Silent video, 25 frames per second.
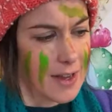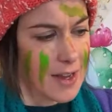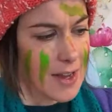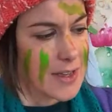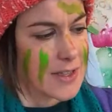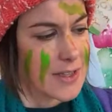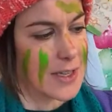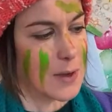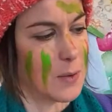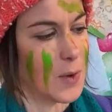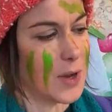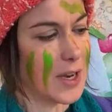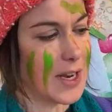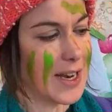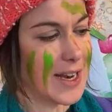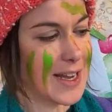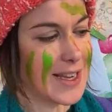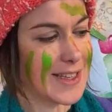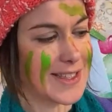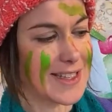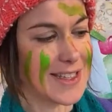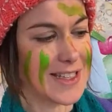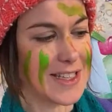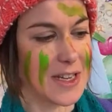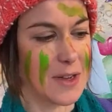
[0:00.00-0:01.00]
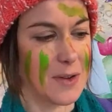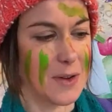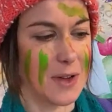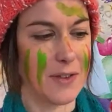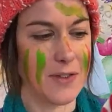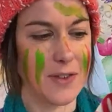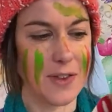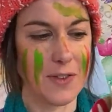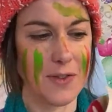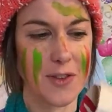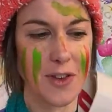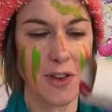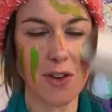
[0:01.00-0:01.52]
So what I'd like to do, if
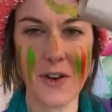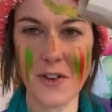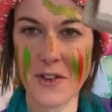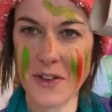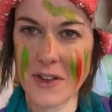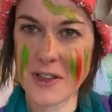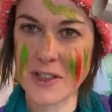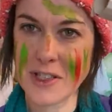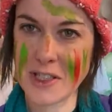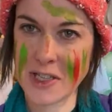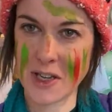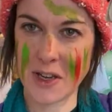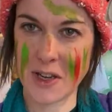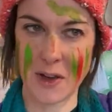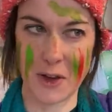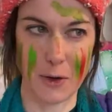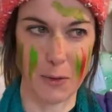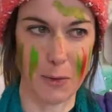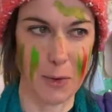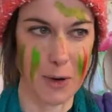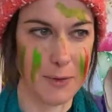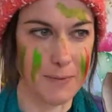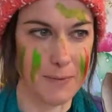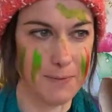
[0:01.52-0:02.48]
you've got your tube,